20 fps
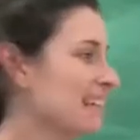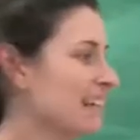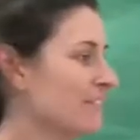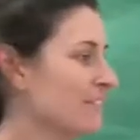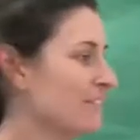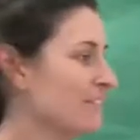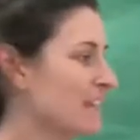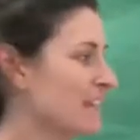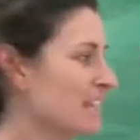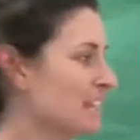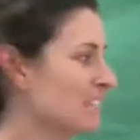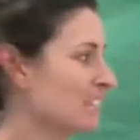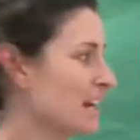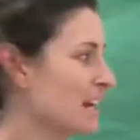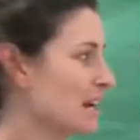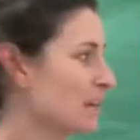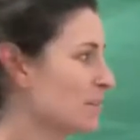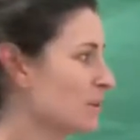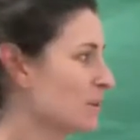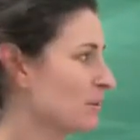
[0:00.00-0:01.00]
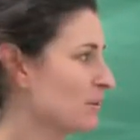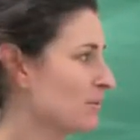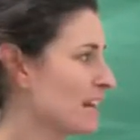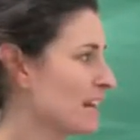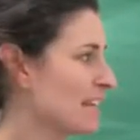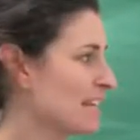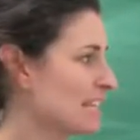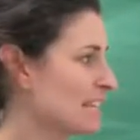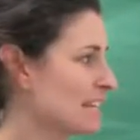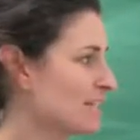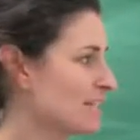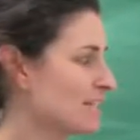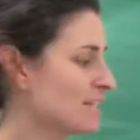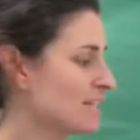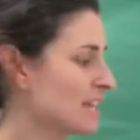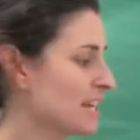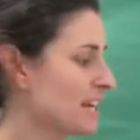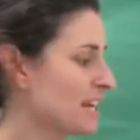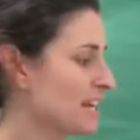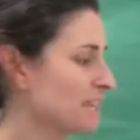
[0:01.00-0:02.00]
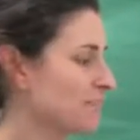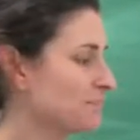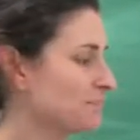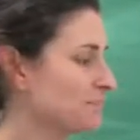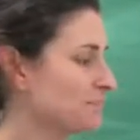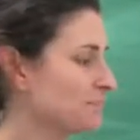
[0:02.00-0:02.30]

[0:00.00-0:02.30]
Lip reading: finish up your rays of sun.